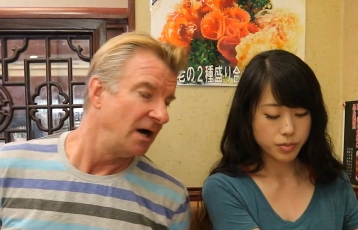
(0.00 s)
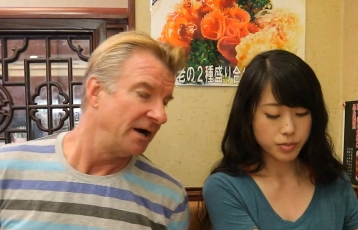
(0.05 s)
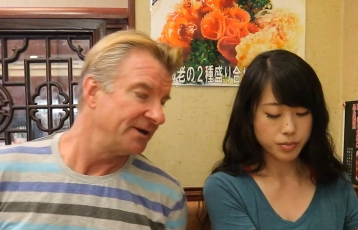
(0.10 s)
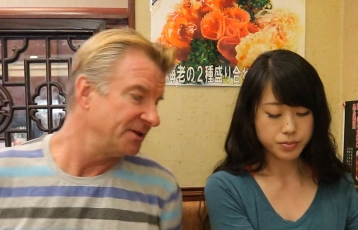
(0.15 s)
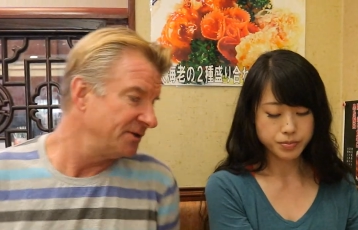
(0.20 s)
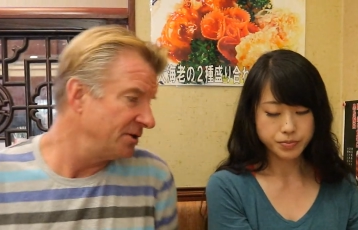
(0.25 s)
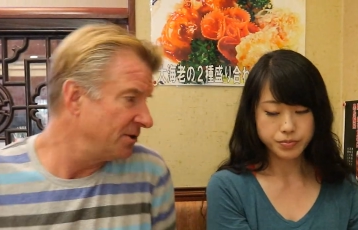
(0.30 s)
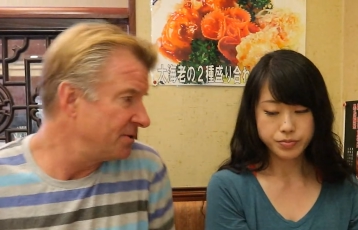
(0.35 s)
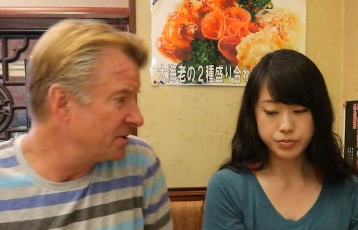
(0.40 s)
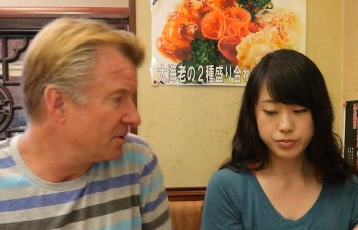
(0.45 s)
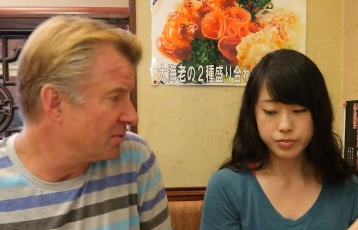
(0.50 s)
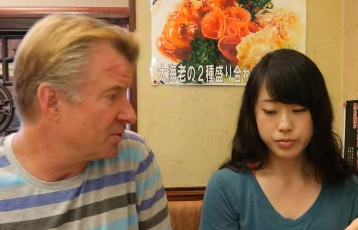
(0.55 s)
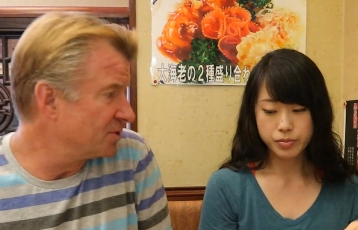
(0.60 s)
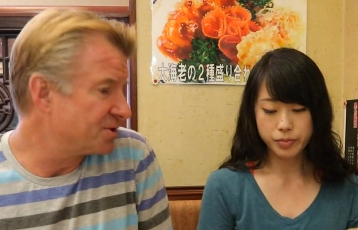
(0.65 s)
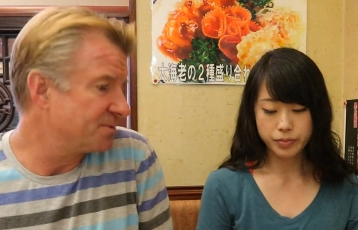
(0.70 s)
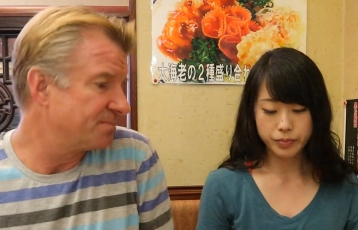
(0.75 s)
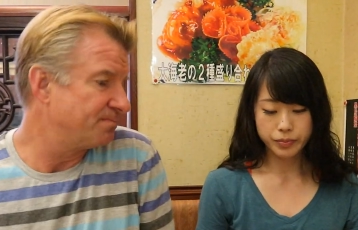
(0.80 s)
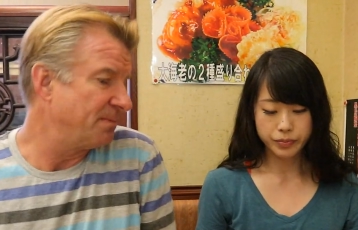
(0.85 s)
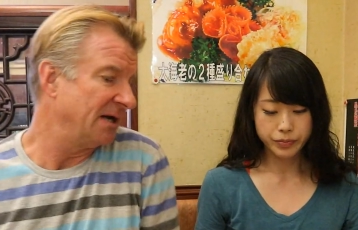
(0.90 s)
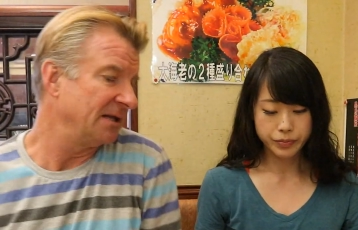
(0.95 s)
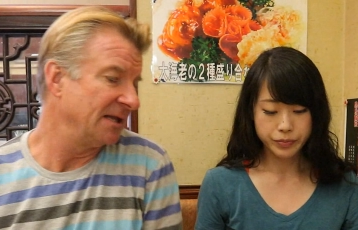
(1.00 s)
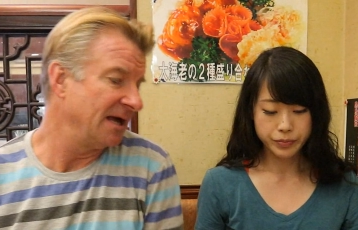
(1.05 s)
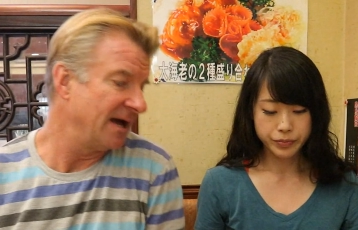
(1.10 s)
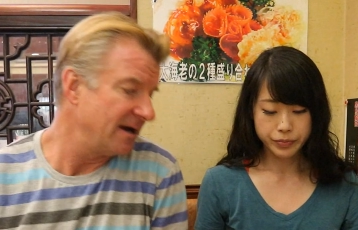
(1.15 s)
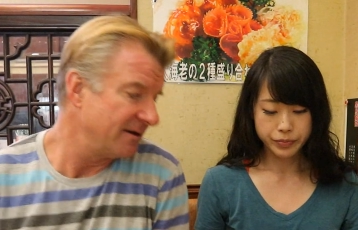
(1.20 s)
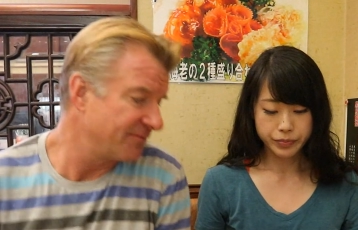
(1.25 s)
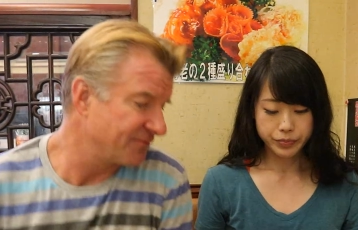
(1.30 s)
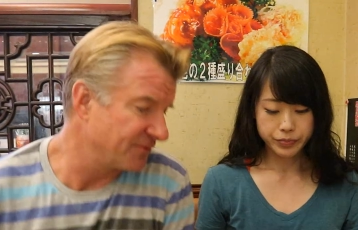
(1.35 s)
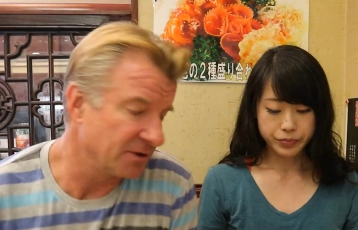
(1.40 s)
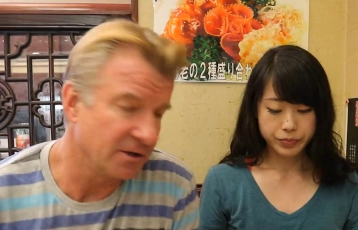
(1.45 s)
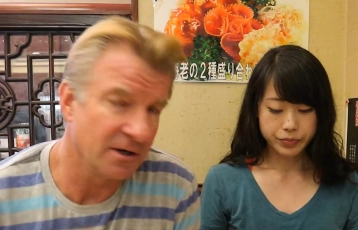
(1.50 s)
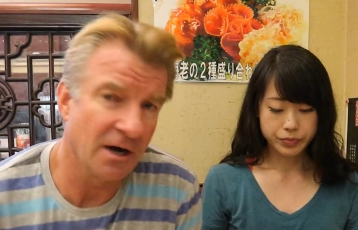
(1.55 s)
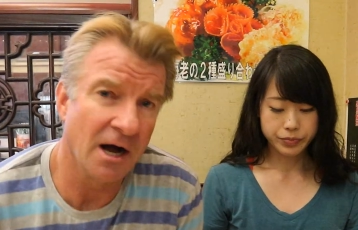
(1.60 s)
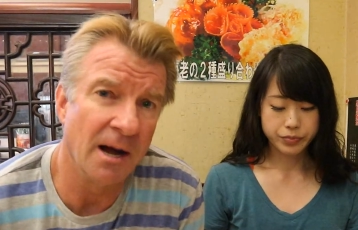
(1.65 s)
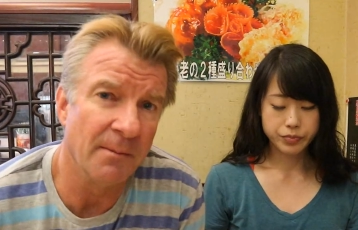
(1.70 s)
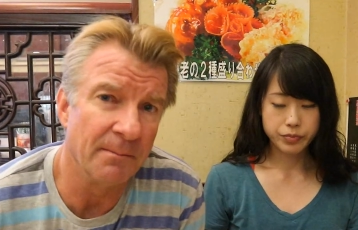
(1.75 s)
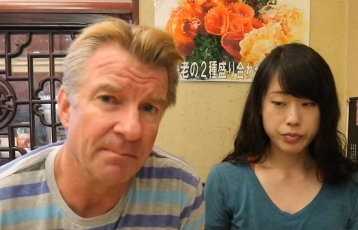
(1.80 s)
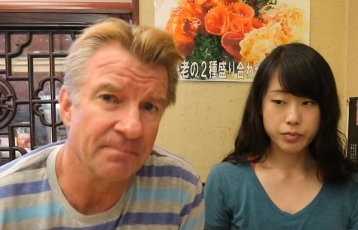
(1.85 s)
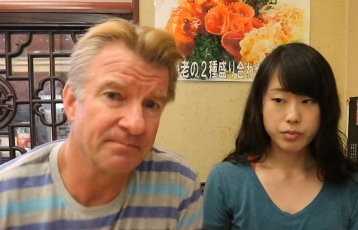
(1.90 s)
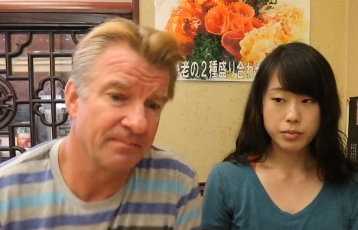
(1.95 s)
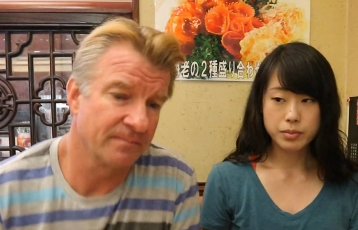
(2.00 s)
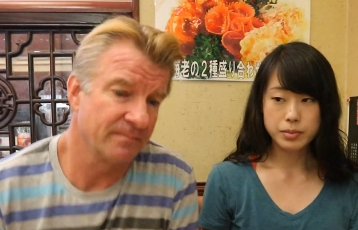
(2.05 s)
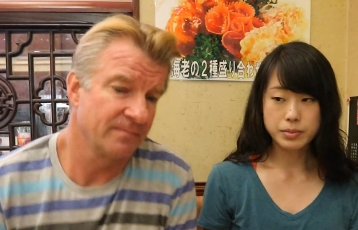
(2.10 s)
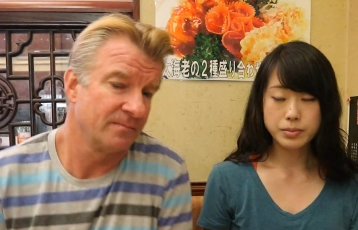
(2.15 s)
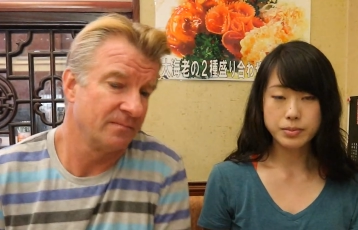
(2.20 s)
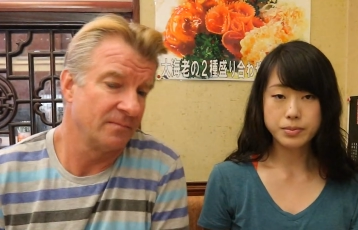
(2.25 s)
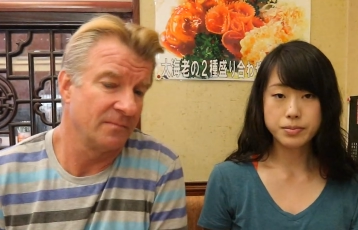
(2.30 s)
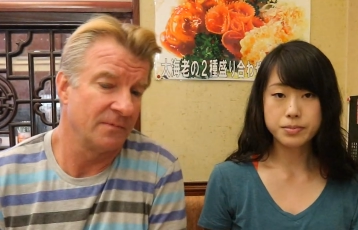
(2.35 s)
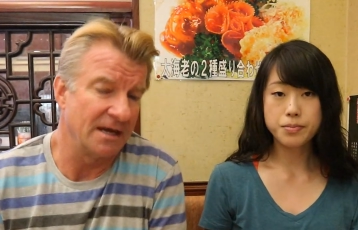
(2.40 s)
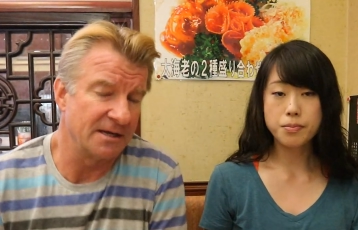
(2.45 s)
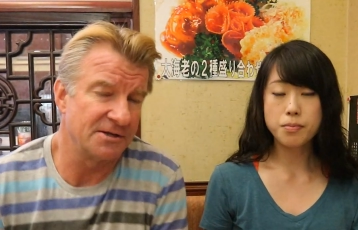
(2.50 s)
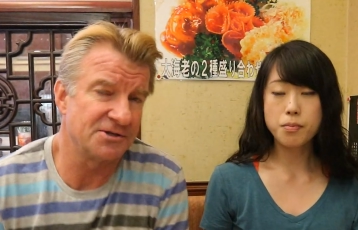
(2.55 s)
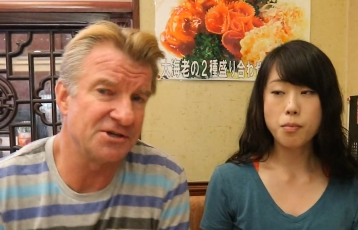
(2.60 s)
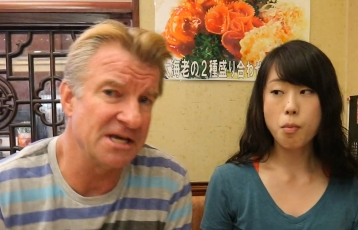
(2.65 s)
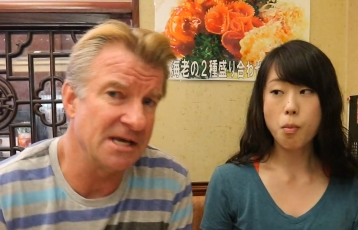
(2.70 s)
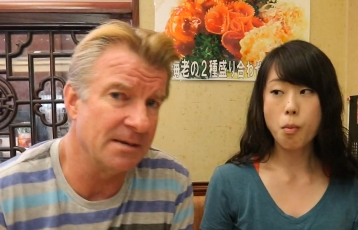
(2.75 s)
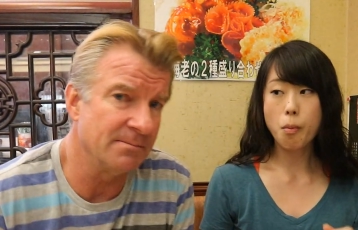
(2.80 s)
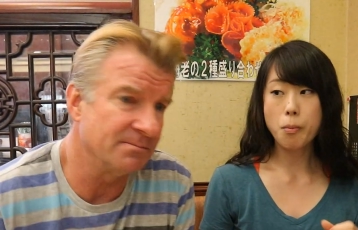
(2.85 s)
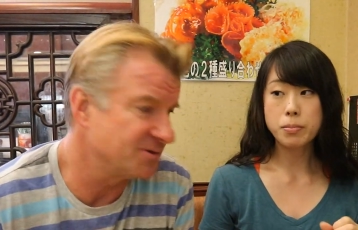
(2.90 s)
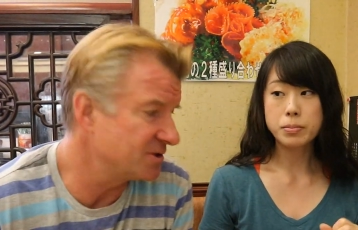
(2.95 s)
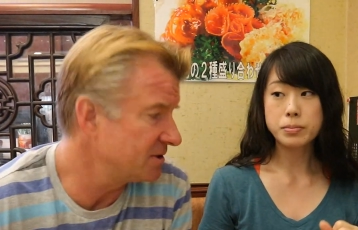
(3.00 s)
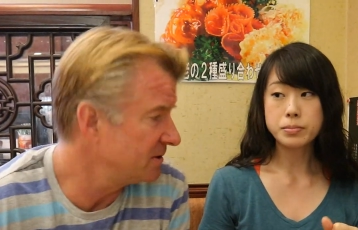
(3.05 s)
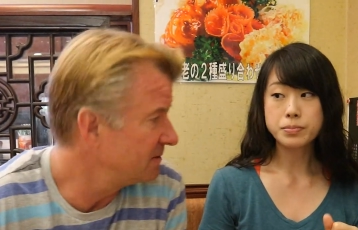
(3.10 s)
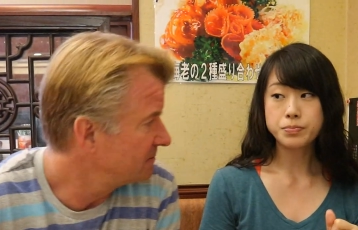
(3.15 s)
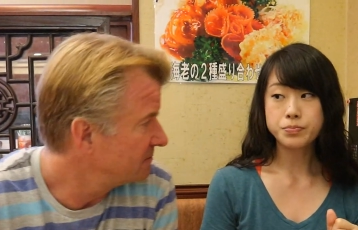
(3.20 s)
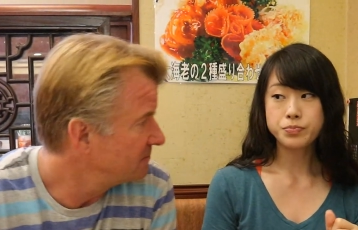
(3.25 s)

Speaker 1: I didn't know there was ballet for um, like teams.